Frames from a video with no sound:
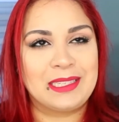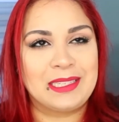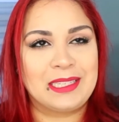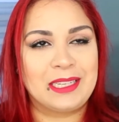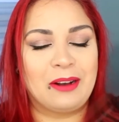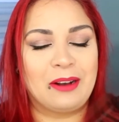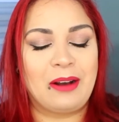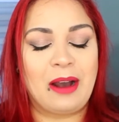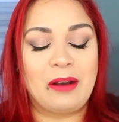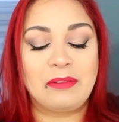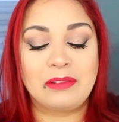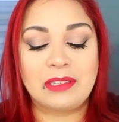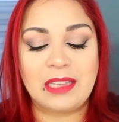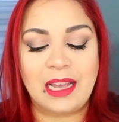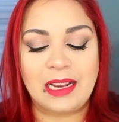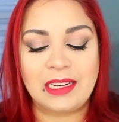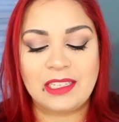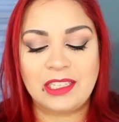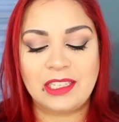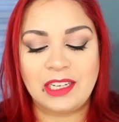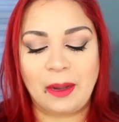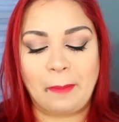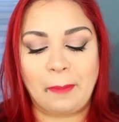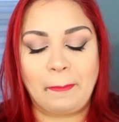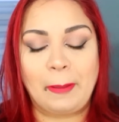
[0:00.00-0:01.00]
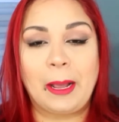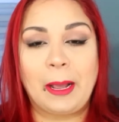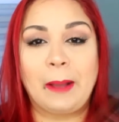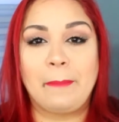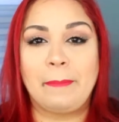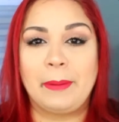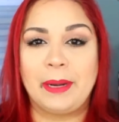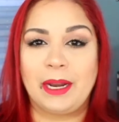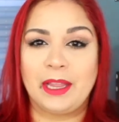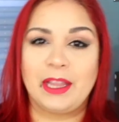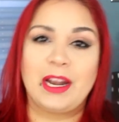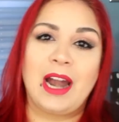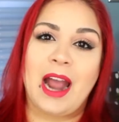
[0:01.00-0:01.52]
So I was actually gonna pick up
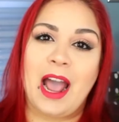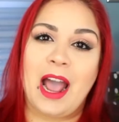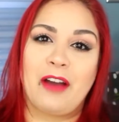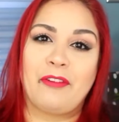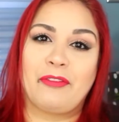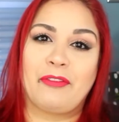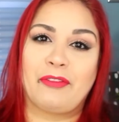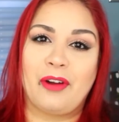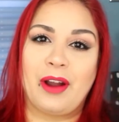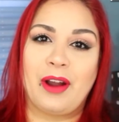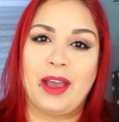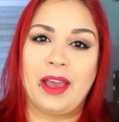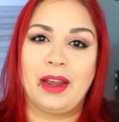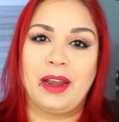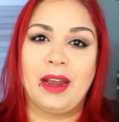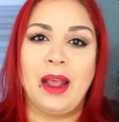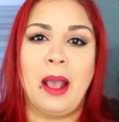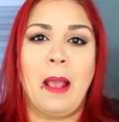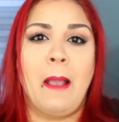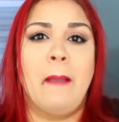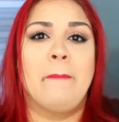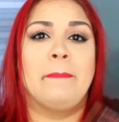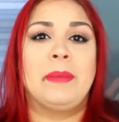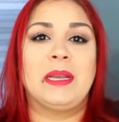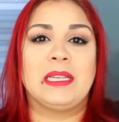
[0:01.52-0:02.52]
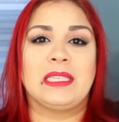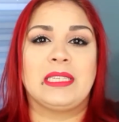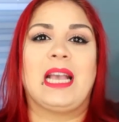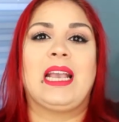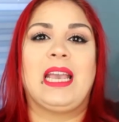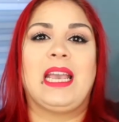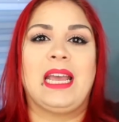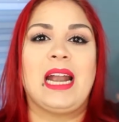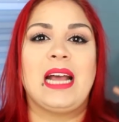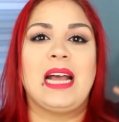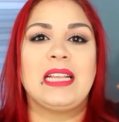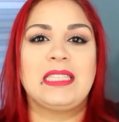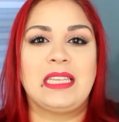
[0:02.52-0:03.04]
another half red because I
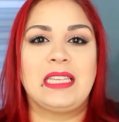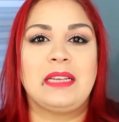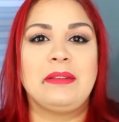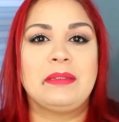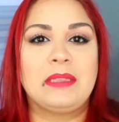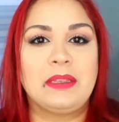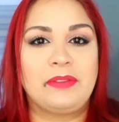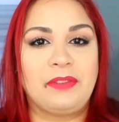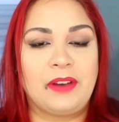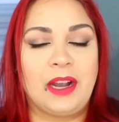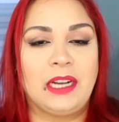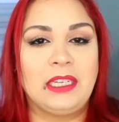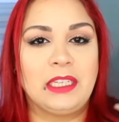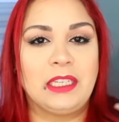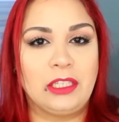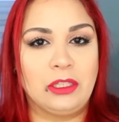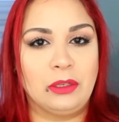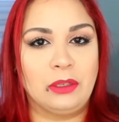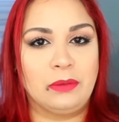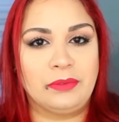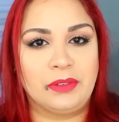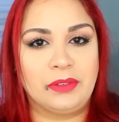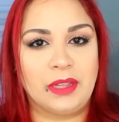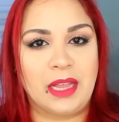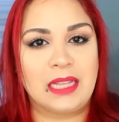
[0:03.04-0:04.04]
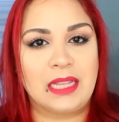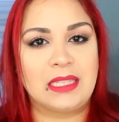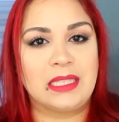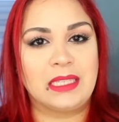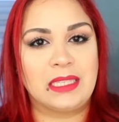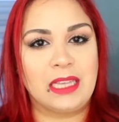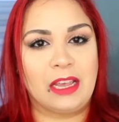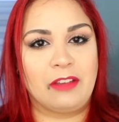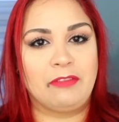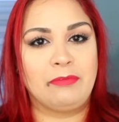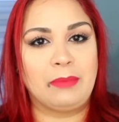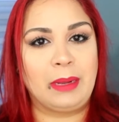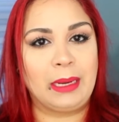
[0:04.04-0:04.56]
cannot seem to find a dupe for that to
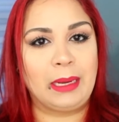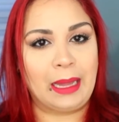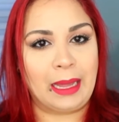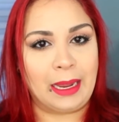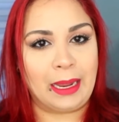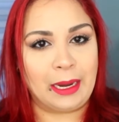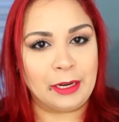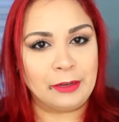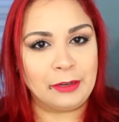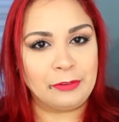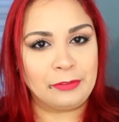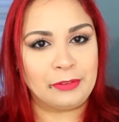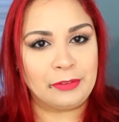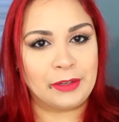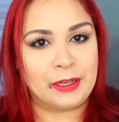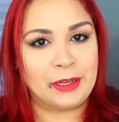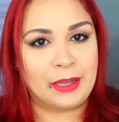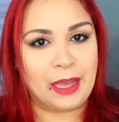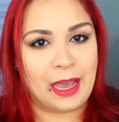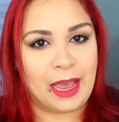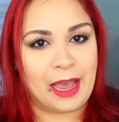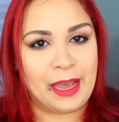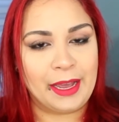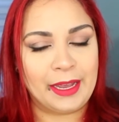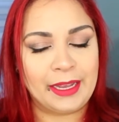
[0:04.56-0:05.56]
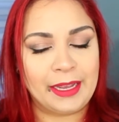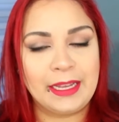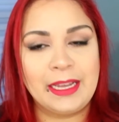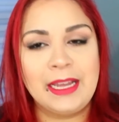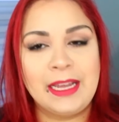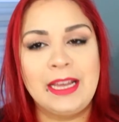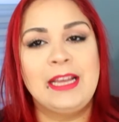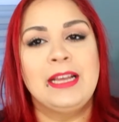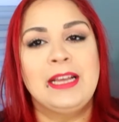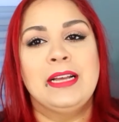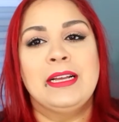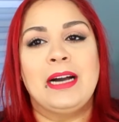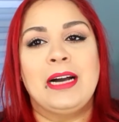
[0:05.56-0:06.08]
save my life, okay?
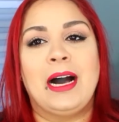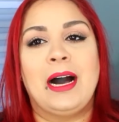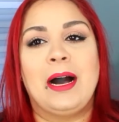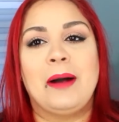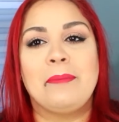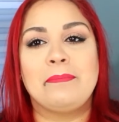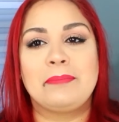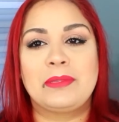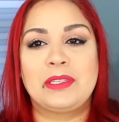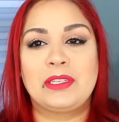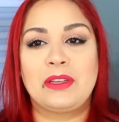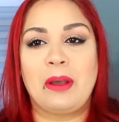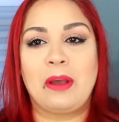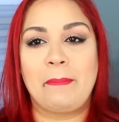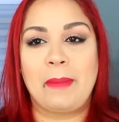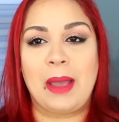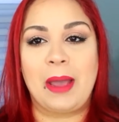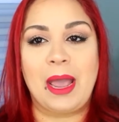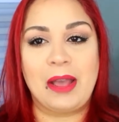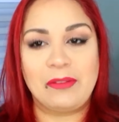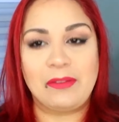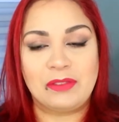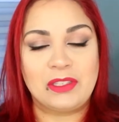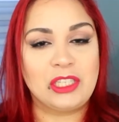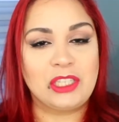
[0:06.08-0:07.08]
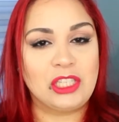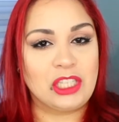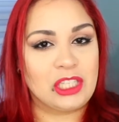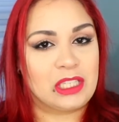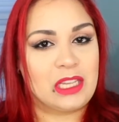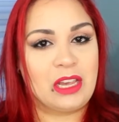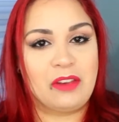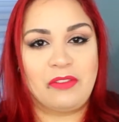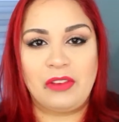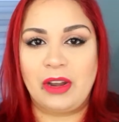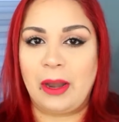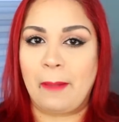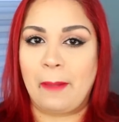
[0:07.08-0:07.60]
So I might have to just
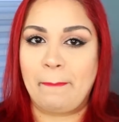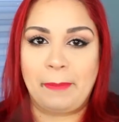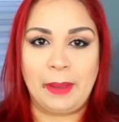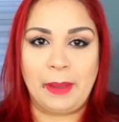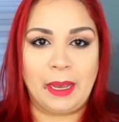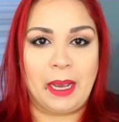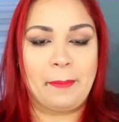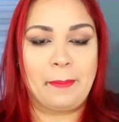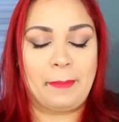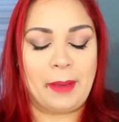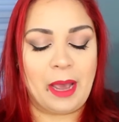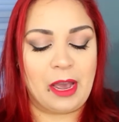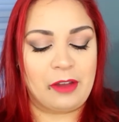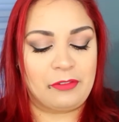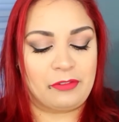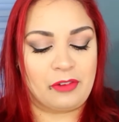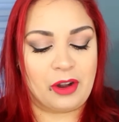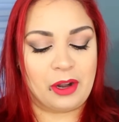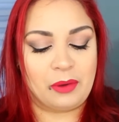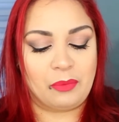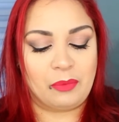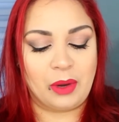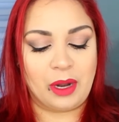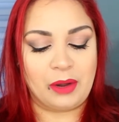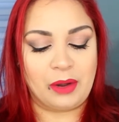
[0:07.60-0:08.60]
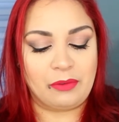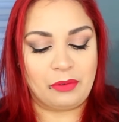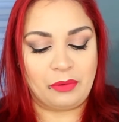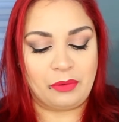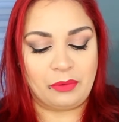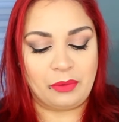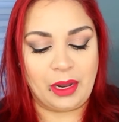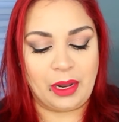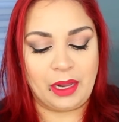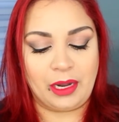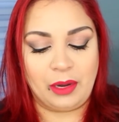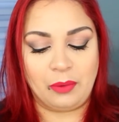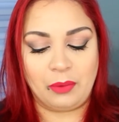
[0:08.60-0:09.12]
give in and pick up half red whenever
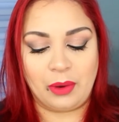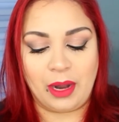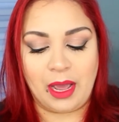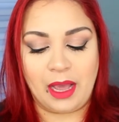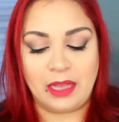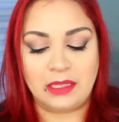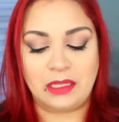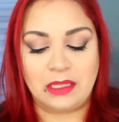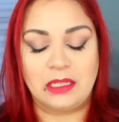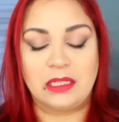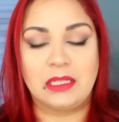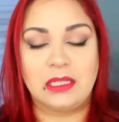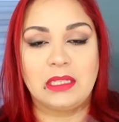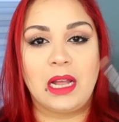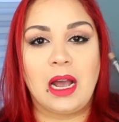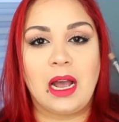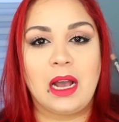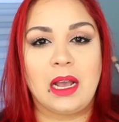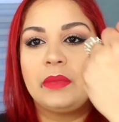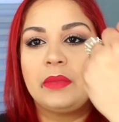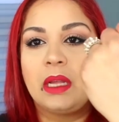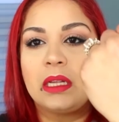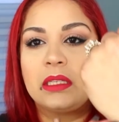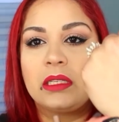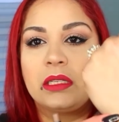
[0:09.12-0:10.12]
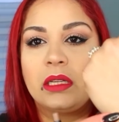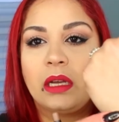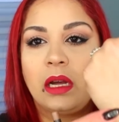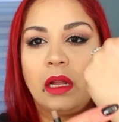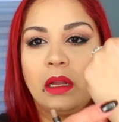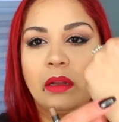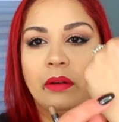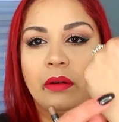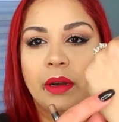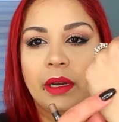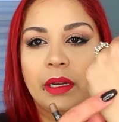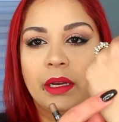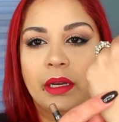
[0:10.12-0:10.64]
anyone has in a stock. That's the
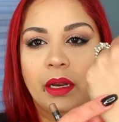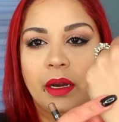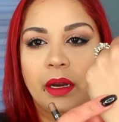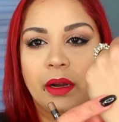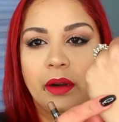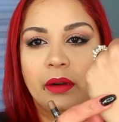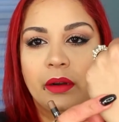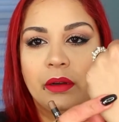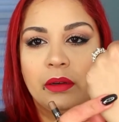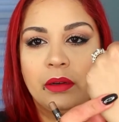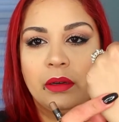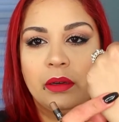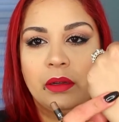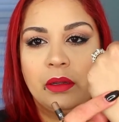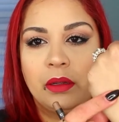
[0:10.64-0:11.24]
color right there.